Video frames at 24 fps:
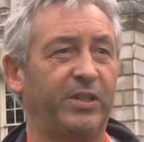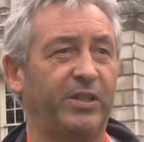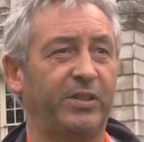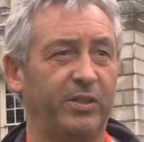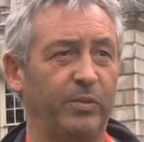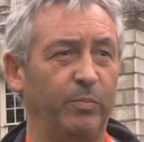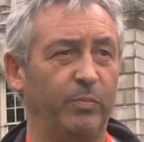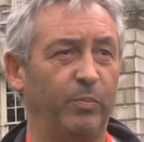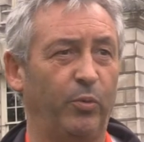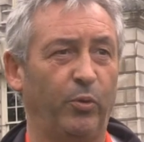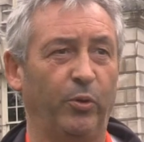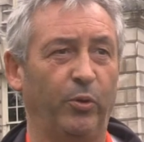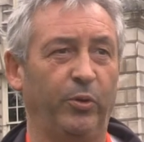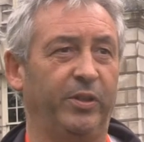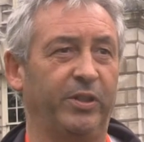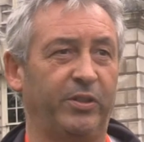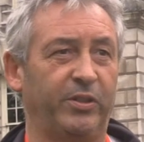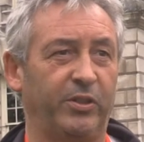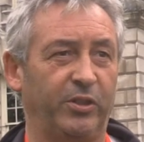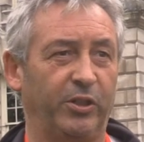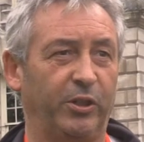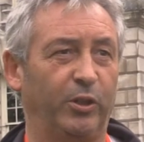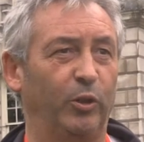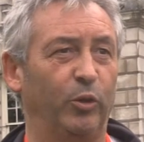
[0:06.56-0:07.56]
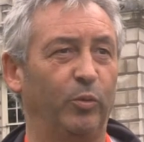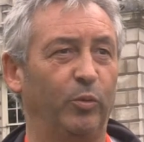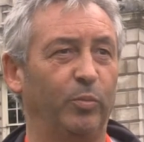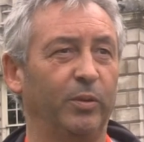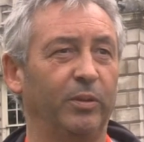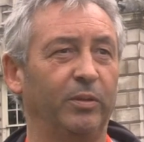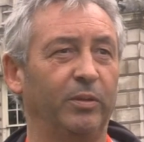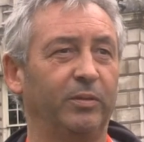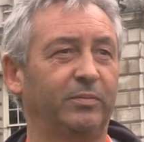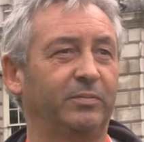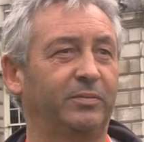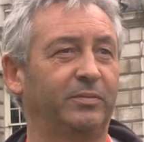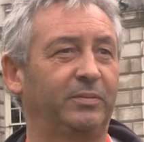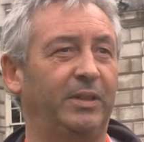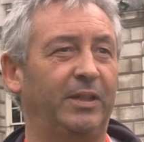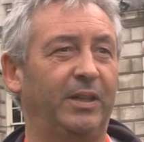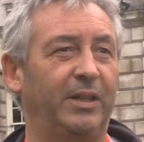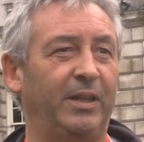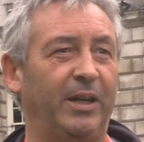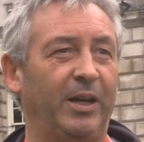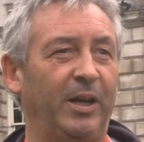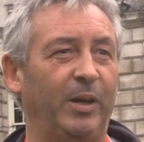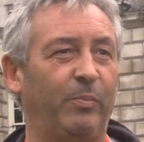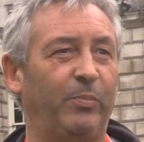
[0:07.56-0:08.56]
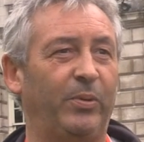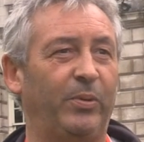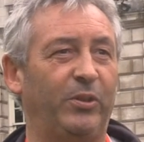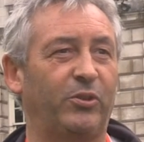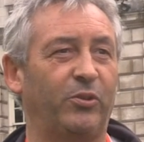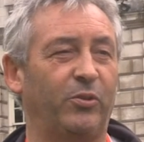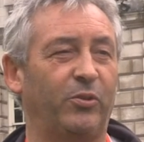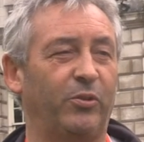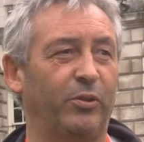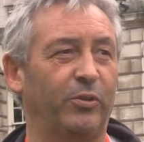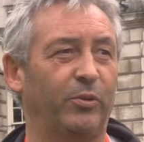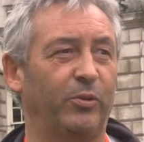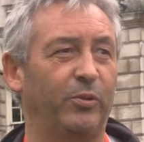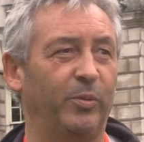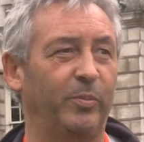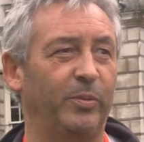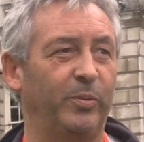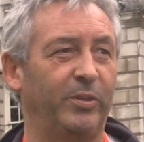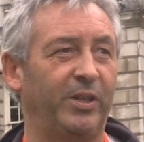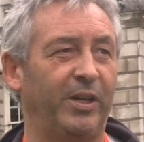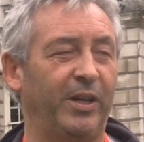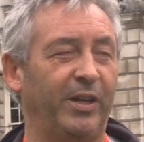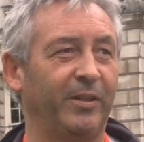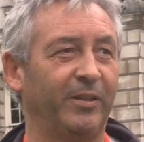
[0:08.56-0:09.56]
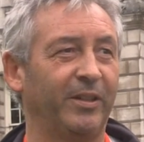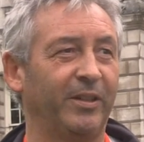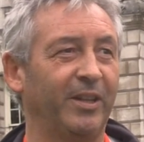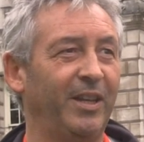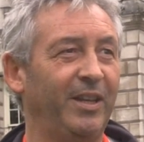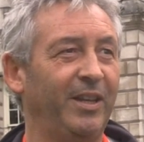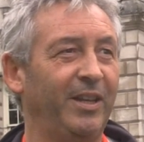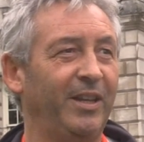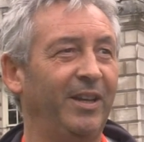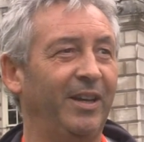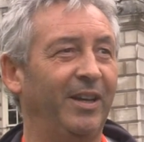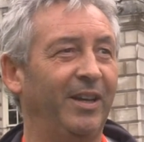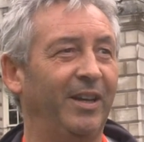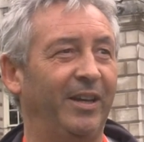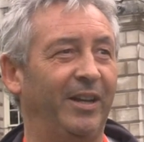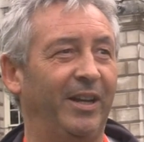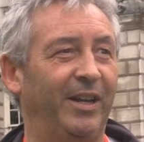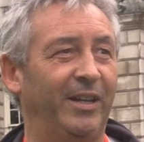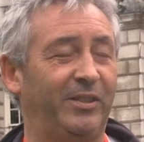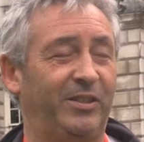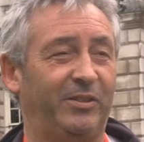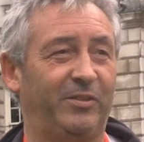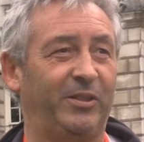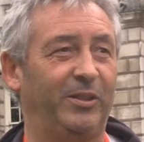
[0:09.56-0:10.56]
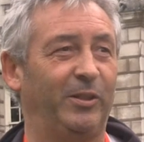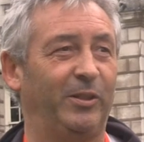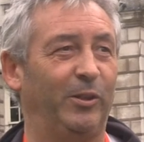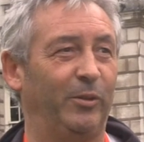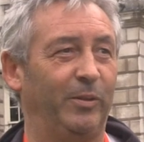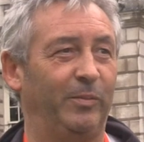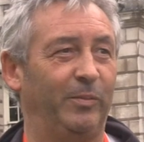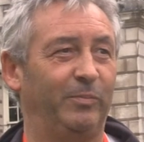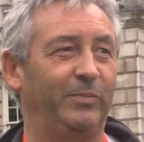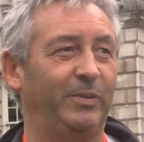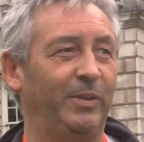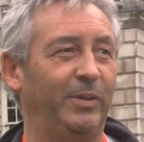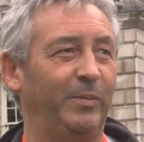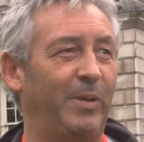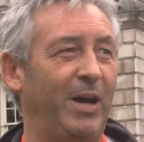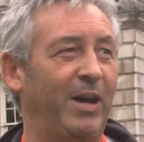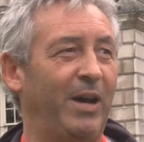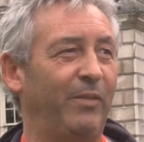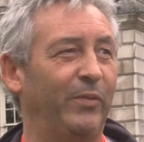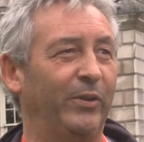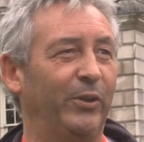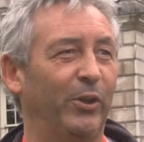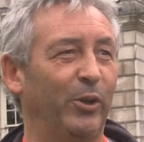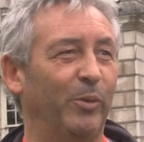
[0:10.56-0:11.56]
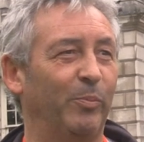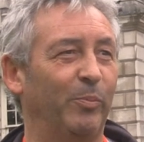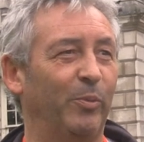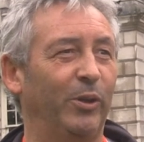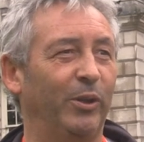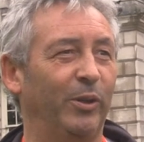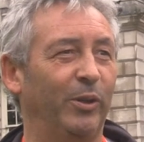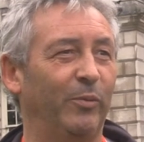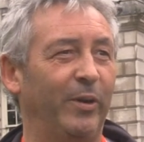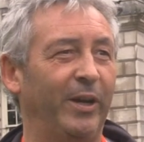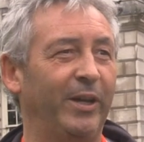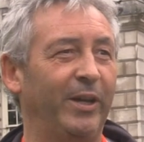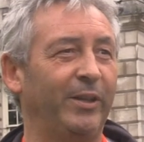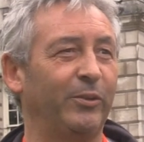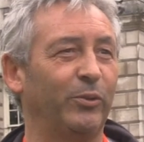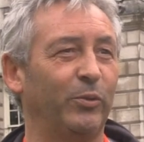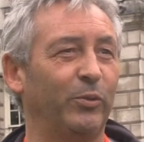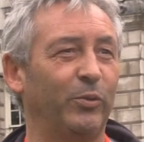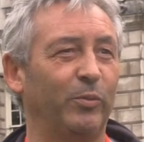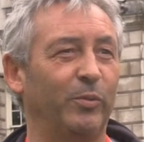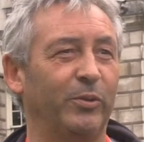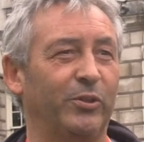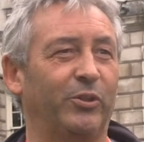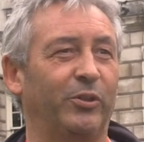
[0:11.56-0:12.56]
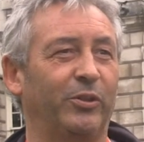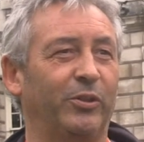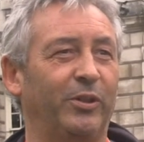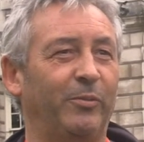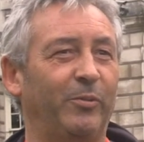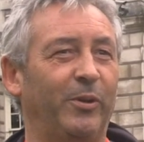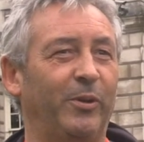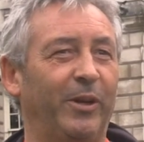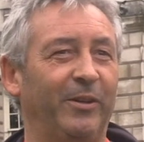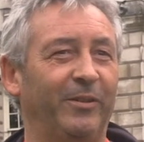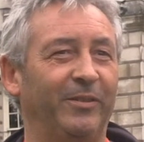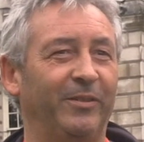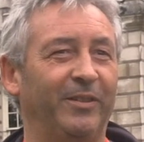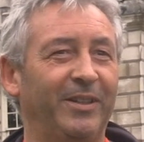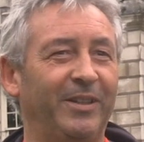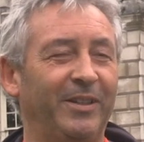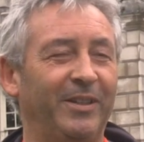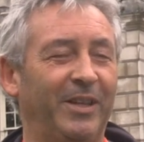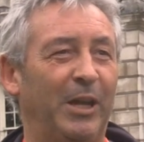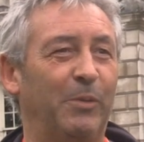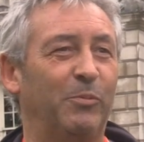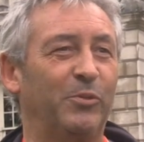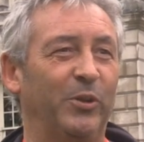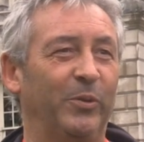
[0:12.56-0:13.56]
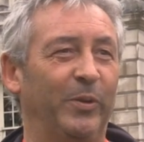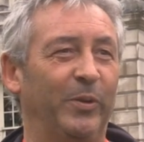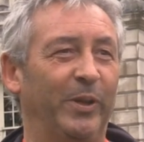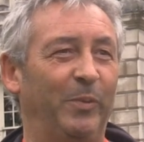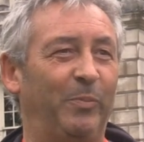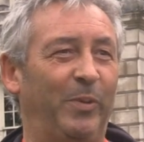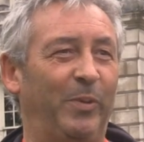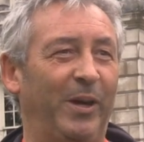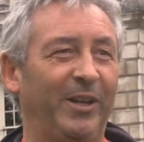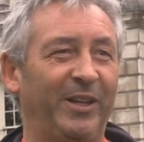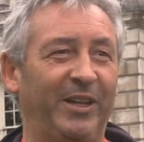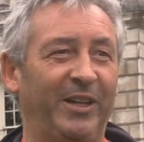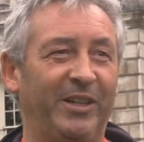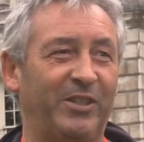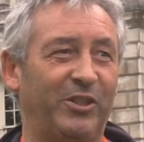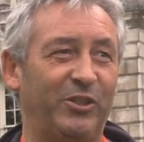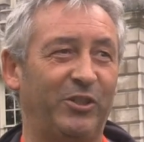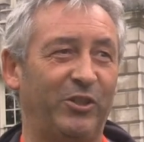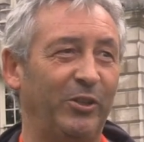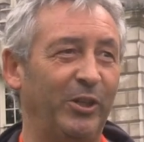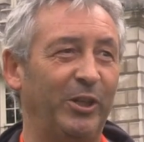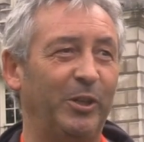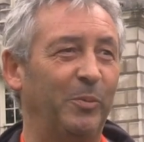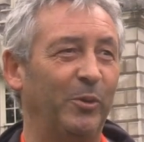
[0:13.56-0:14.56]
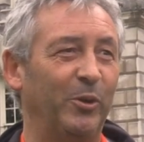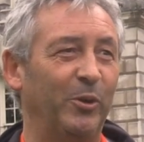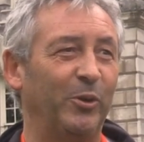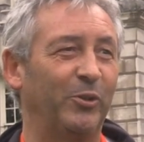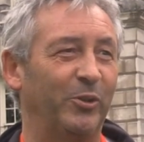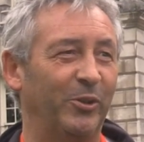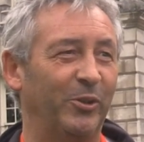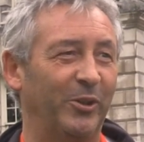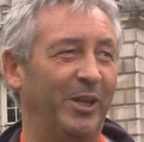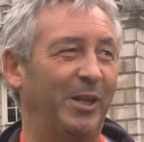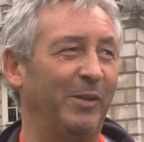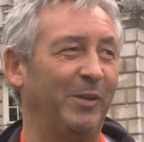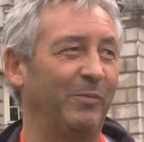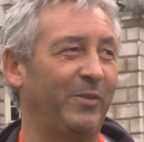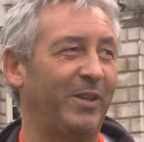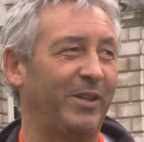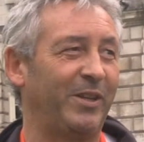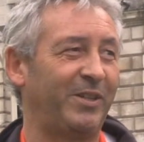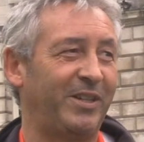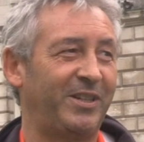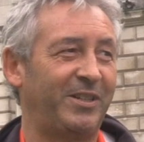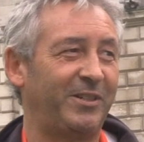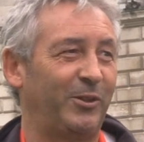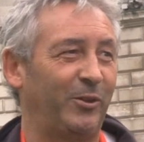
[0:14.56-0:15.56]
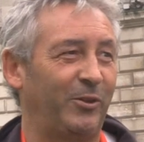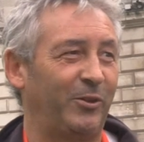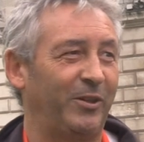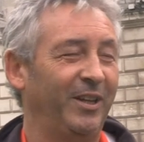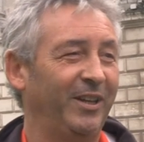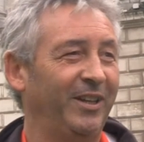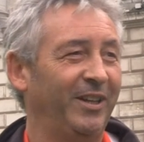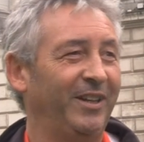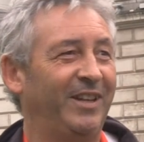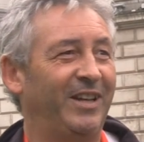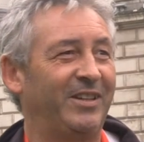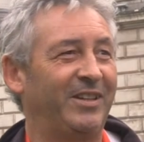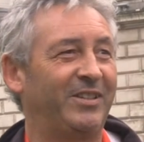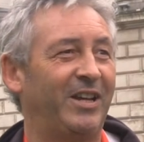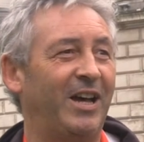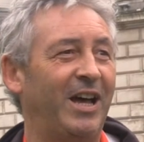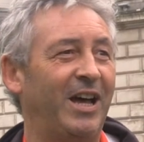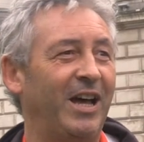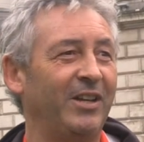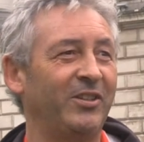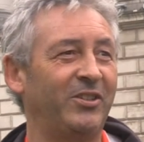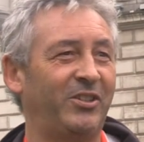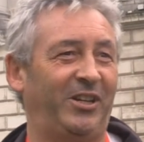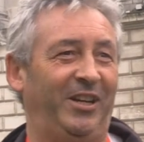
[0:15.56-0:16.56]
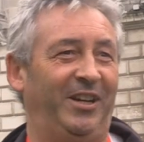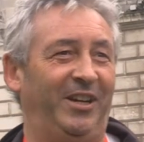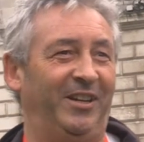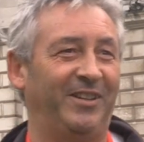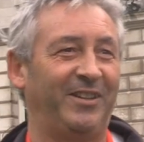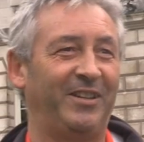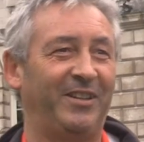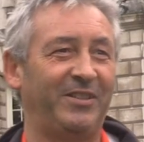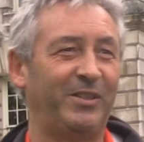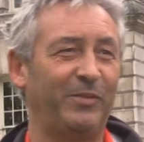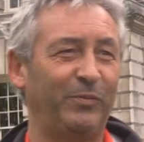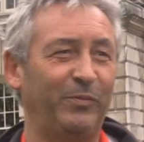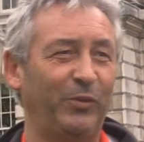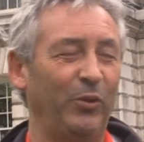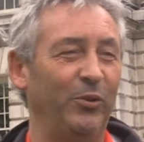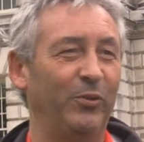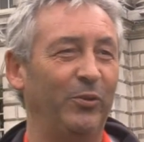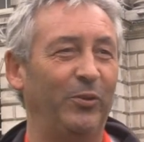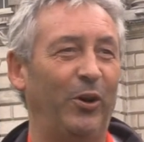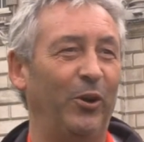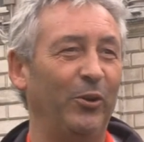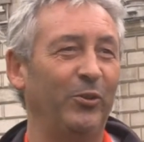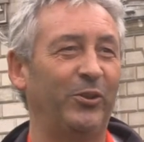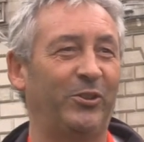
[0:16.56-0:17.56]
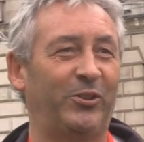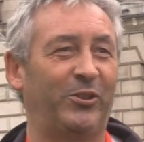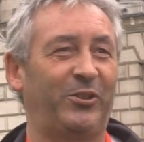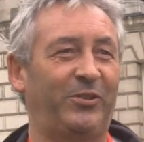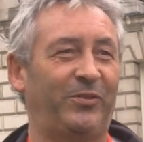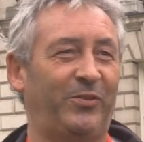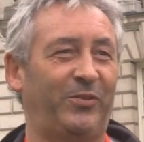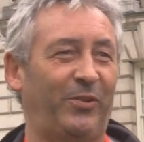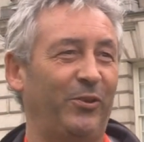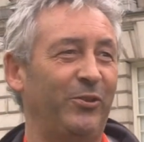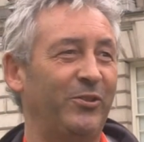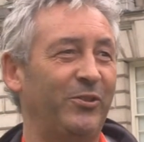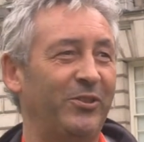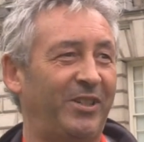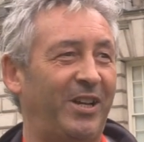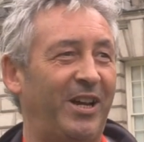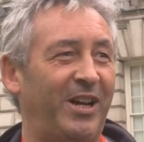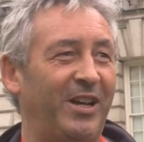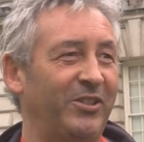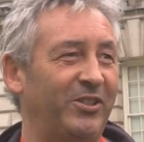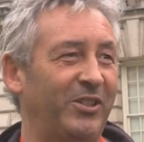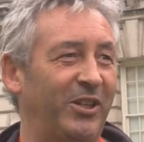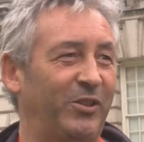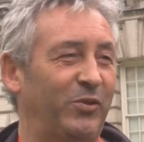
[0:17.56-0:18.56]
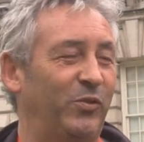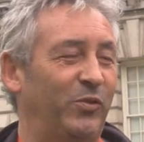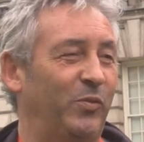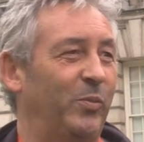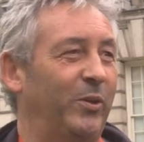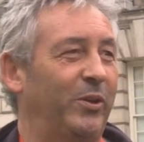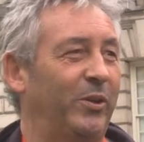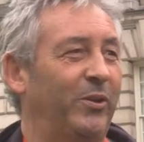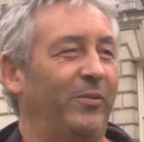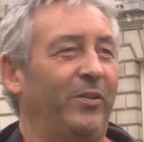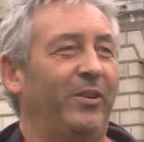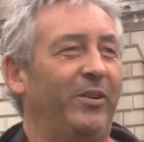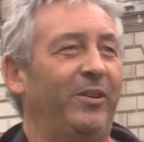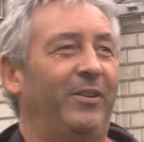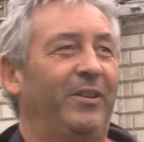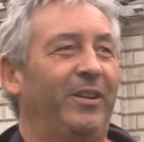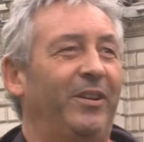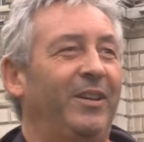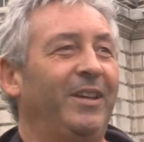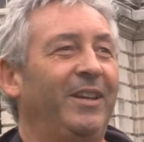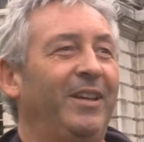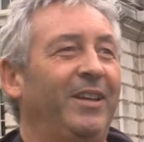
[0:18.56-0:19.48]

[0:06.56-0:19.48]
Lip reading: This is important. This is a global picture that you're going to be taking." And I said, "Look, I'm halfway down a bottle of wine. I don't know what suit they wear." And he was in a real panic. He says, "You need to be on your game for this." I said, "Look, it's a handshake." I said, "I've done hundreds, thousands of handshakes over my career."